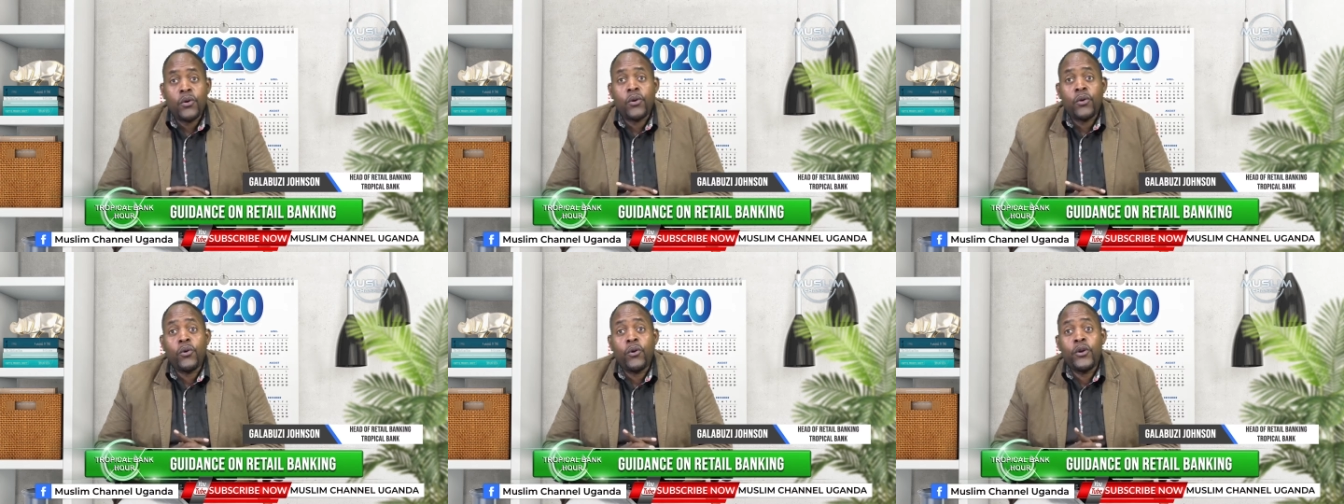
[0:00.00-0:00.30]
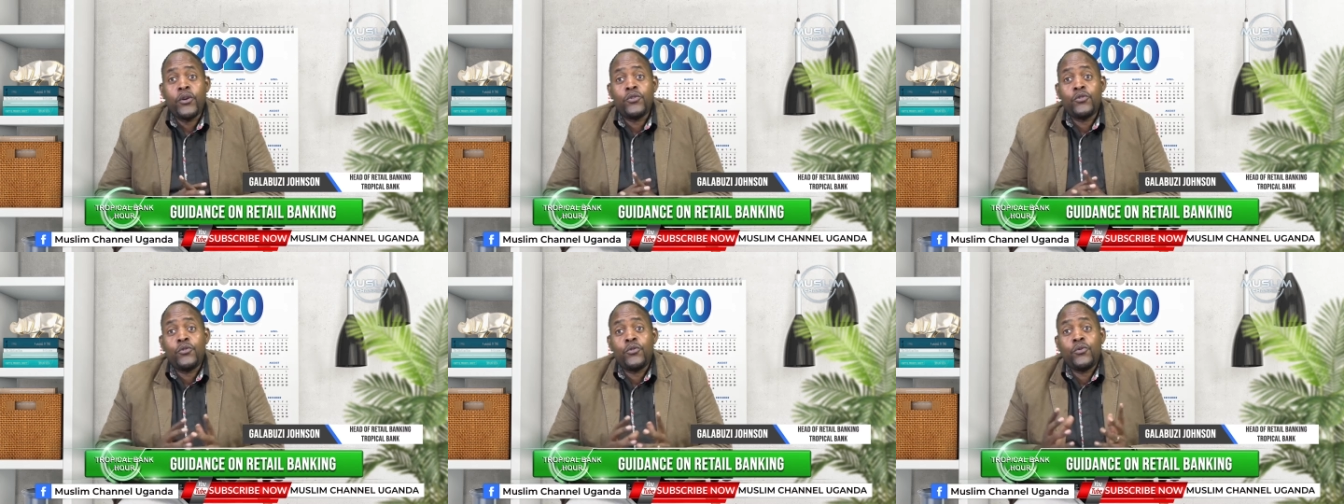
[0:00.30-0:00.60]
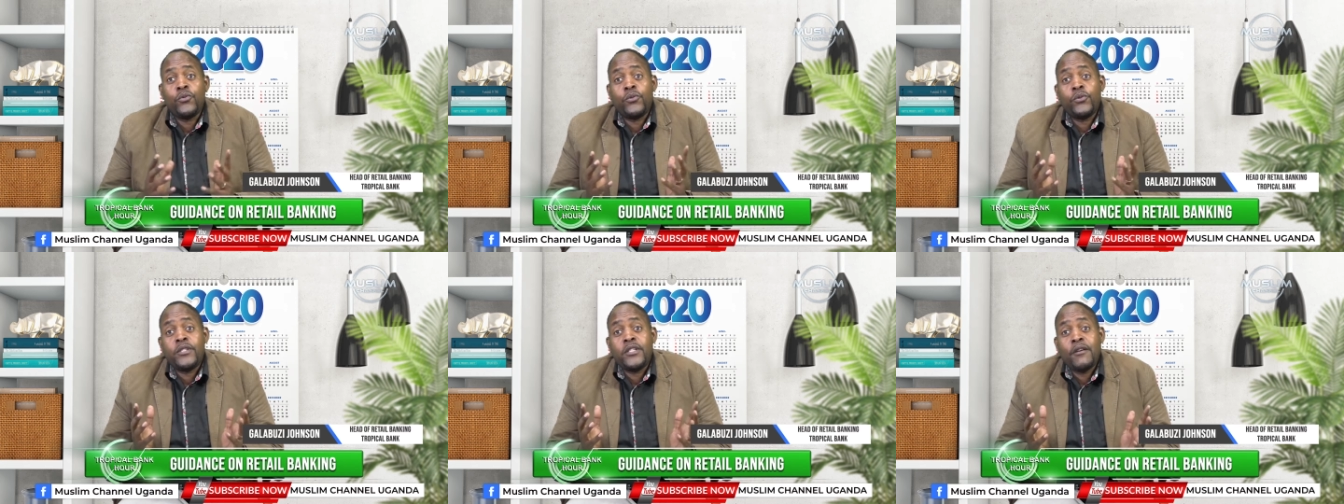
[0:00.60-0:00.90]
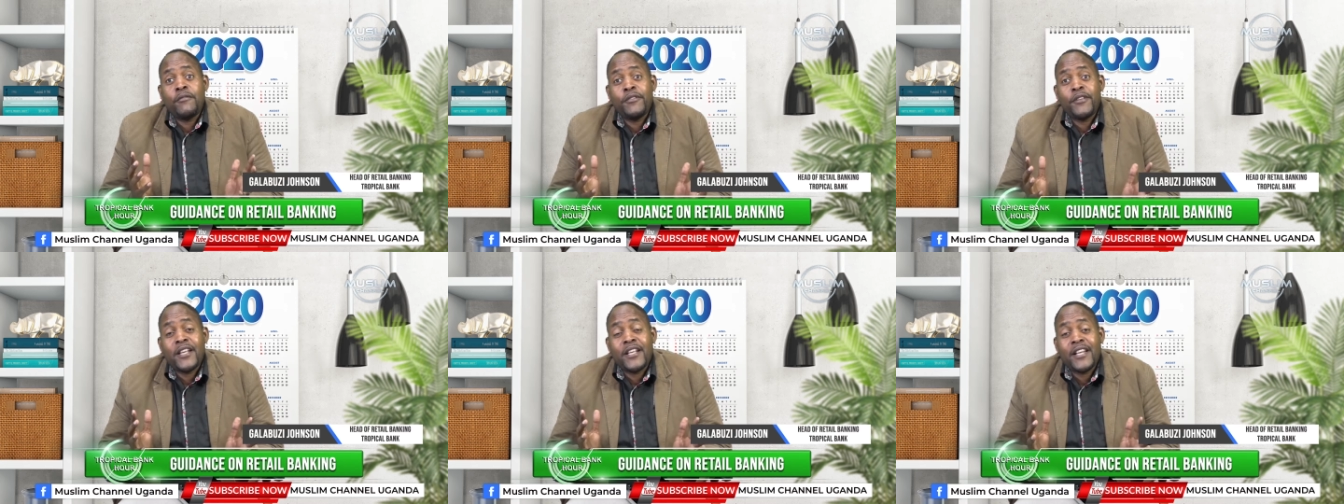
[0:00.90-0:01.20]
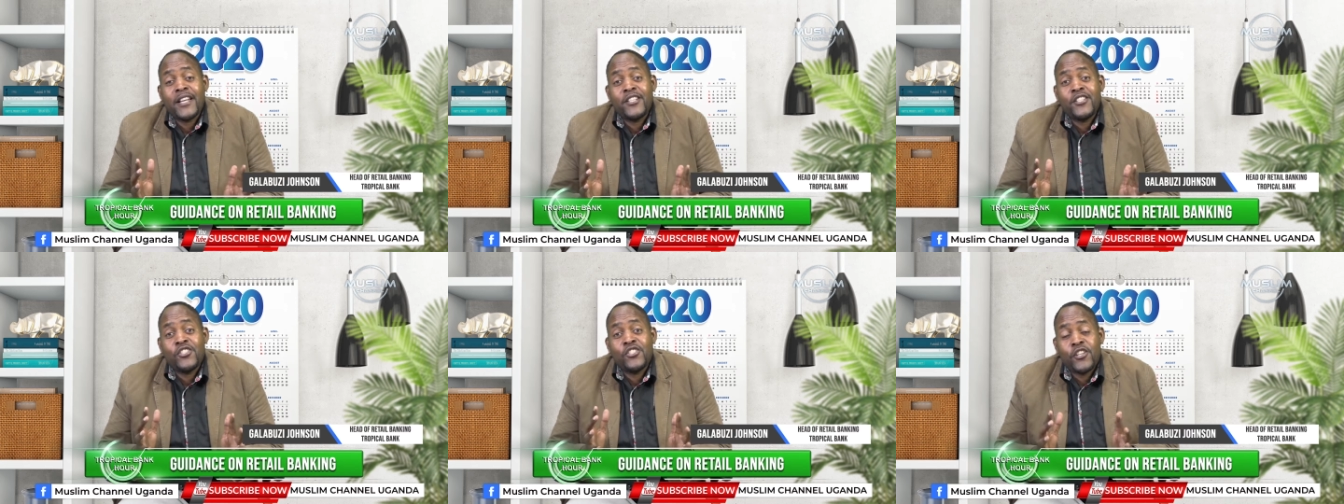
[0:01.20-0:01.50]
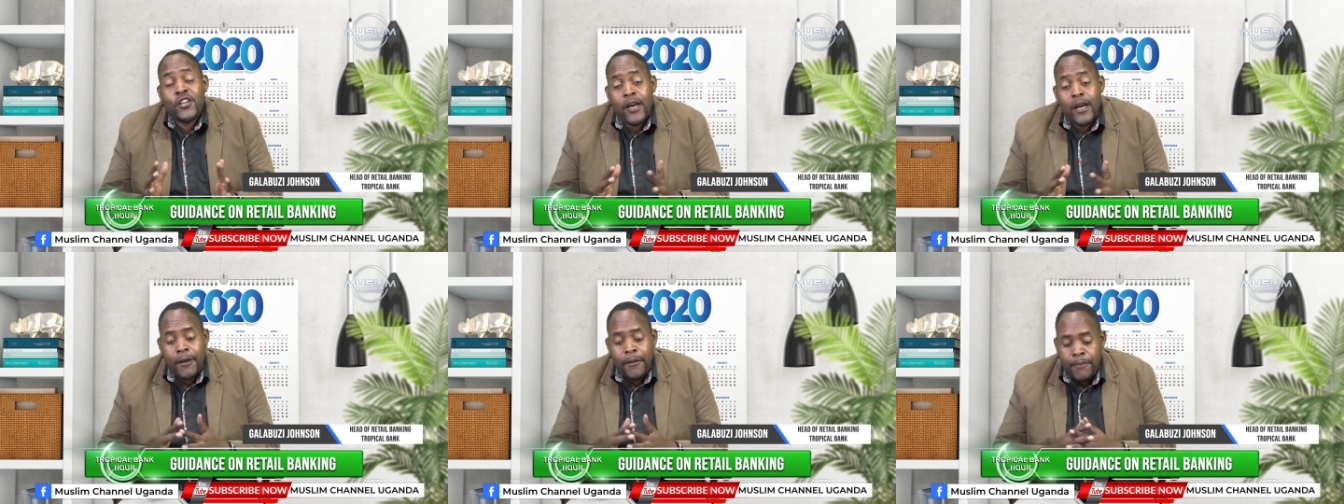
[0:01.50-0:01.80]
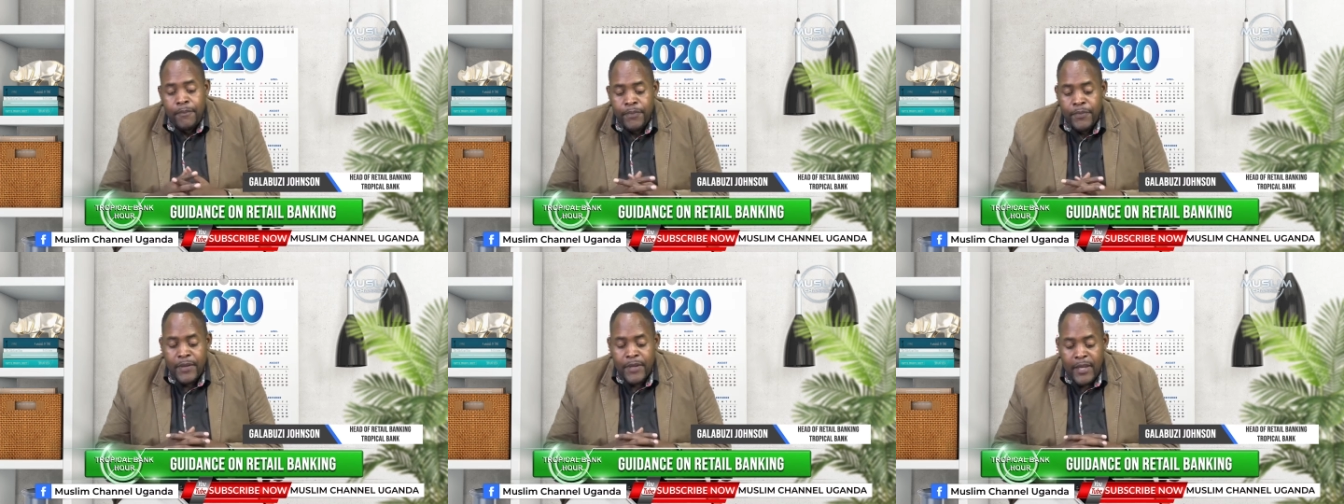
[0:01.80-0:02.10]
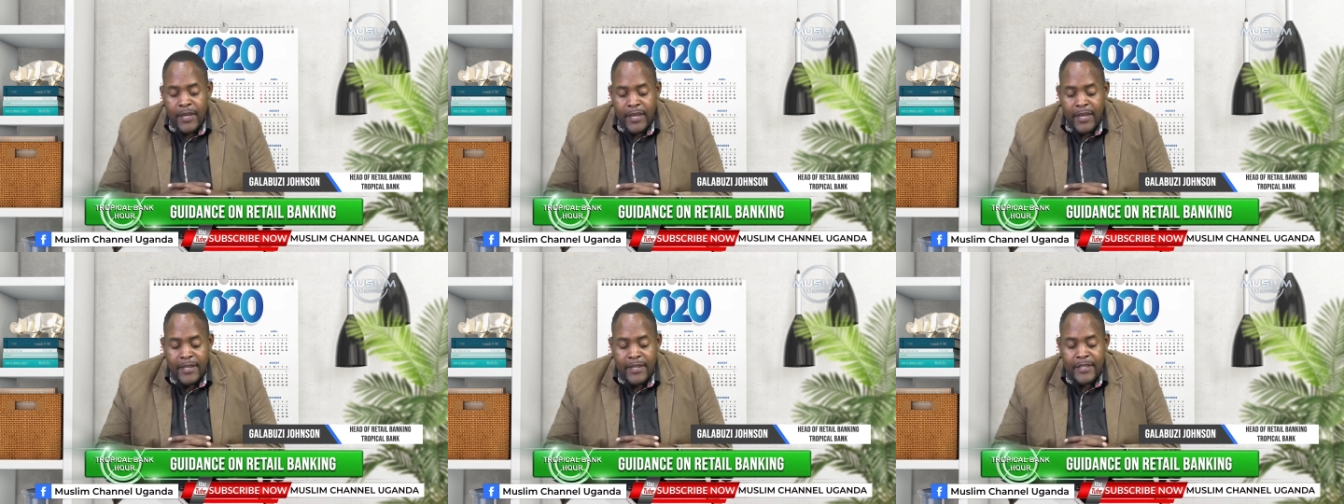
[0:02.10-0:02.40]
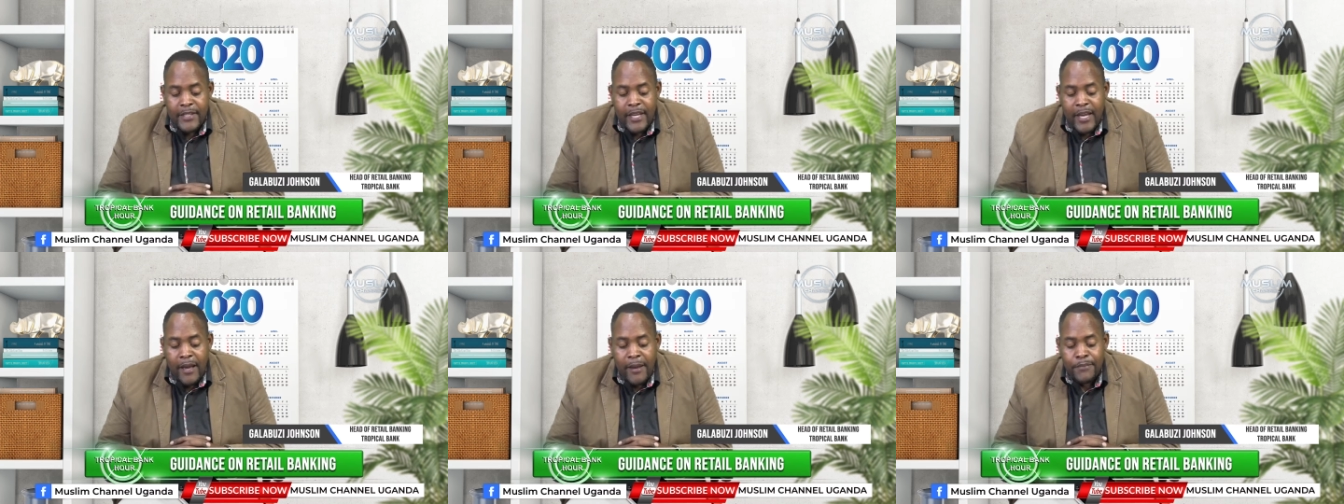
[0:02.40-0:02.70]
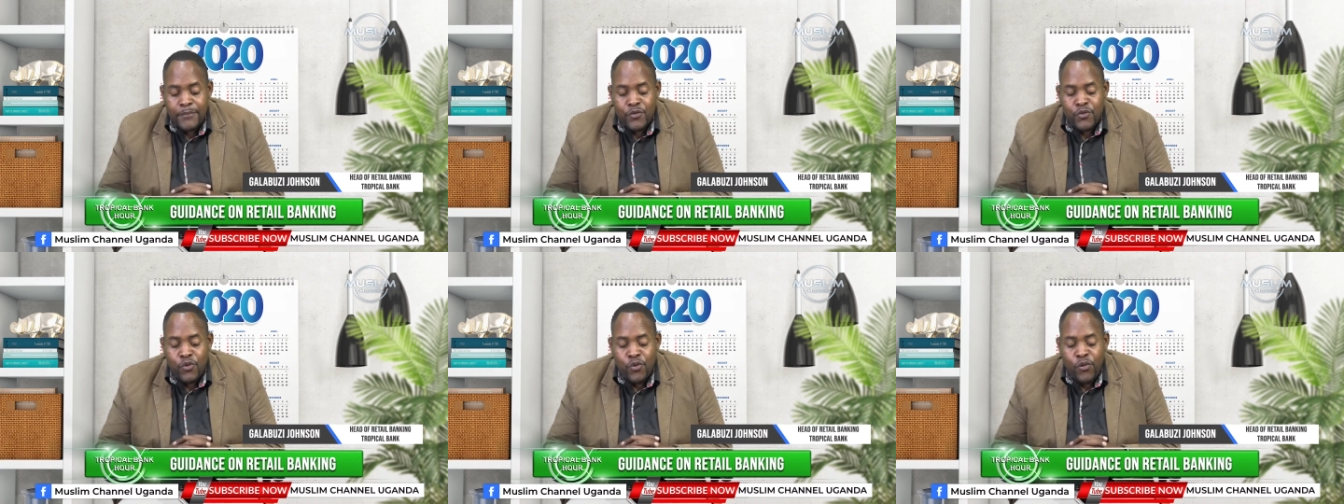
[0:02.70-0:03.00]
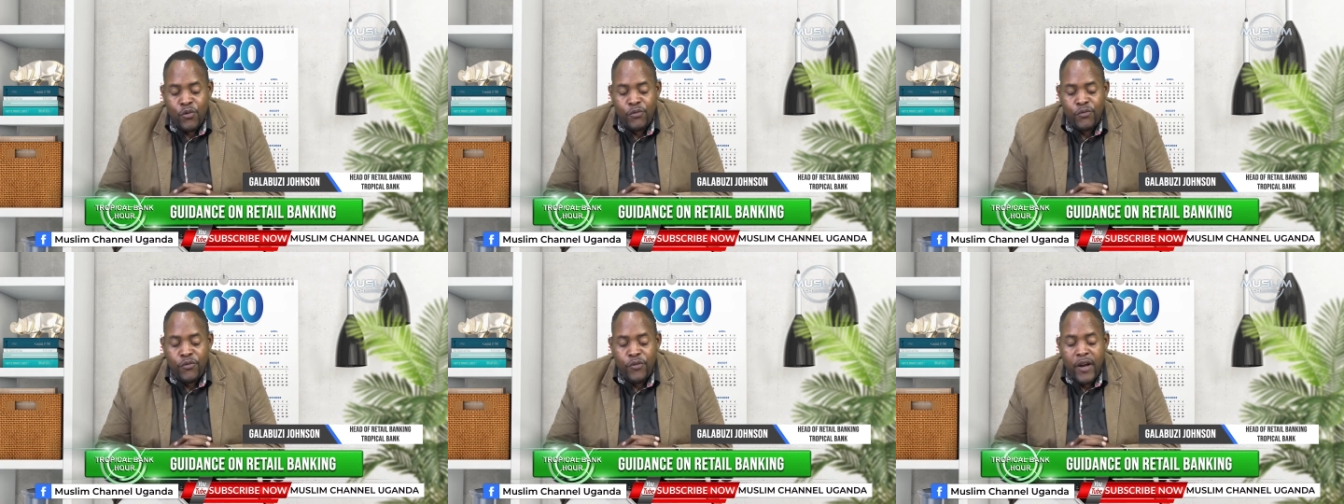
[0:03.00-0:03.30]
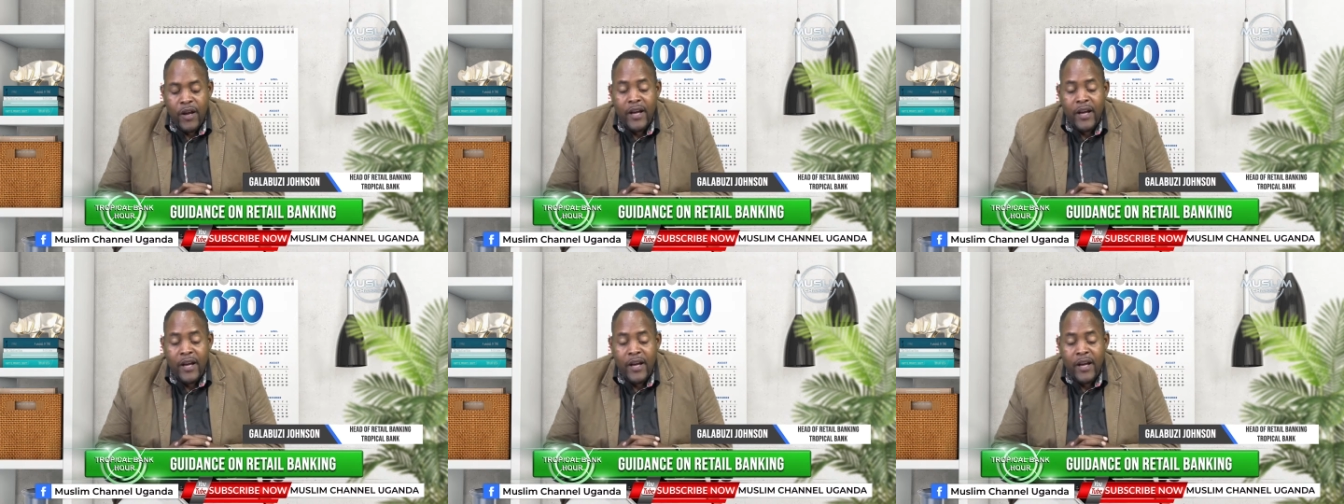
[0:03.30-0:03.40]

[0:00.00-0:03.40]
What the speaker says: going to definitely share in terms of